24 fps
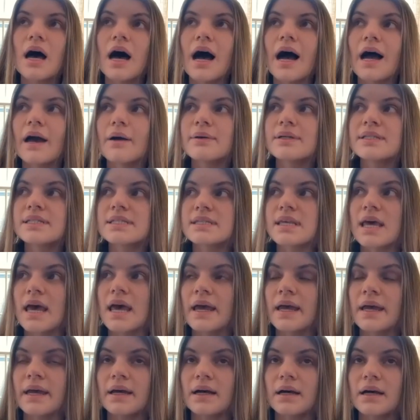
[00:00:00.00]
I would
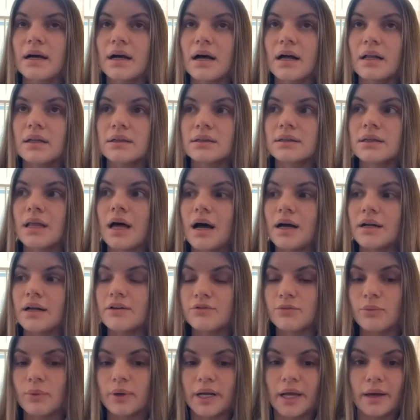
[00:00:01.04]
say a lot
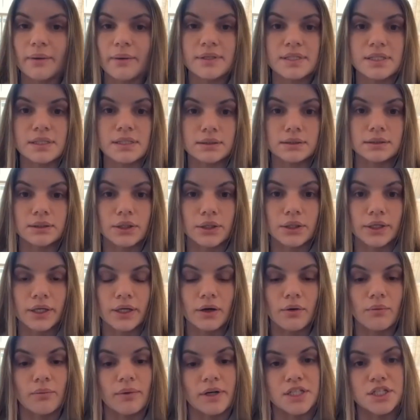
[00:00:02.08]
of what I was learning
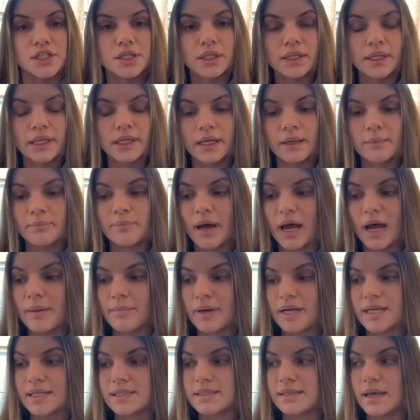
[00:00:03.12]
originally by
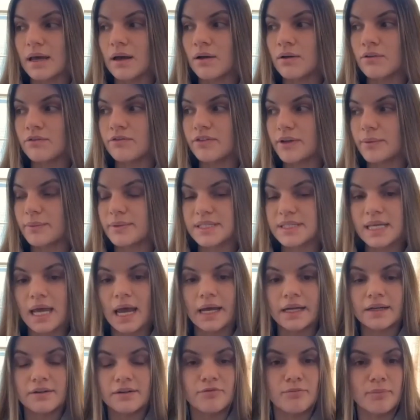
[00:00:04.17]
myself, it was
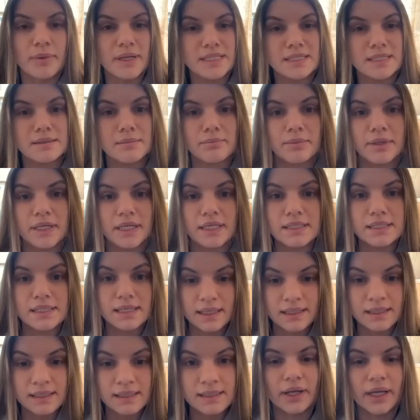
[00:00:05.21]
kind of bits and
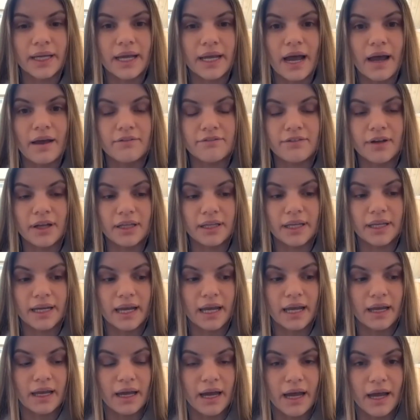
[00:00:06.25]
pieces. Like I felt like
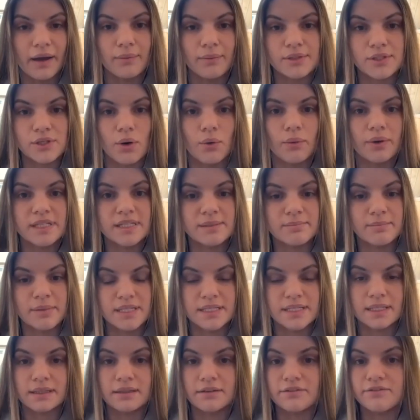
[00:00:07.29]
I was always
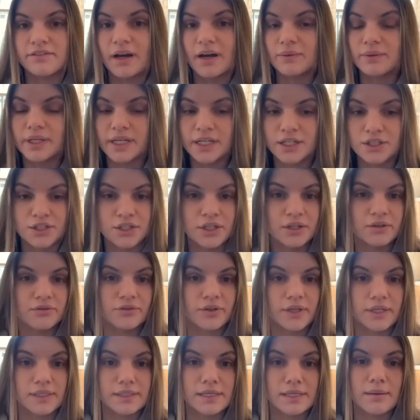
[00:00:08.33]
missing the foundation.
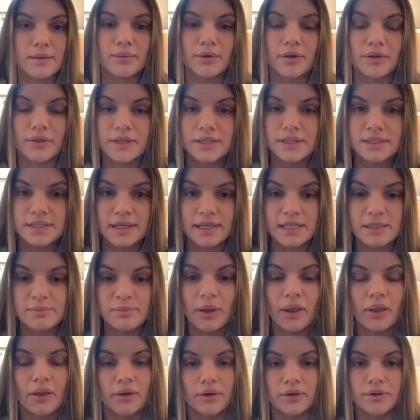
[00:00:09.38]
For example, the six
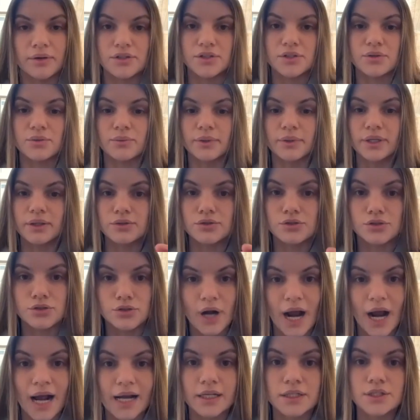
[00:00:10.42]
pillars, the real
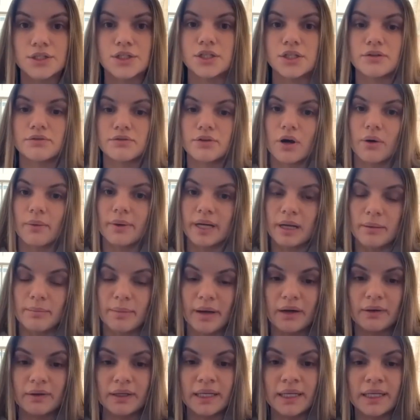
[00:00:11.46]
strategy of going
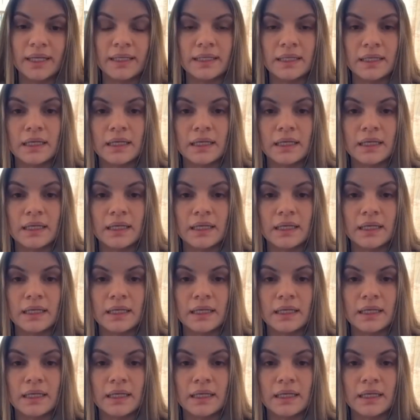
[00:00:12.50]
about it.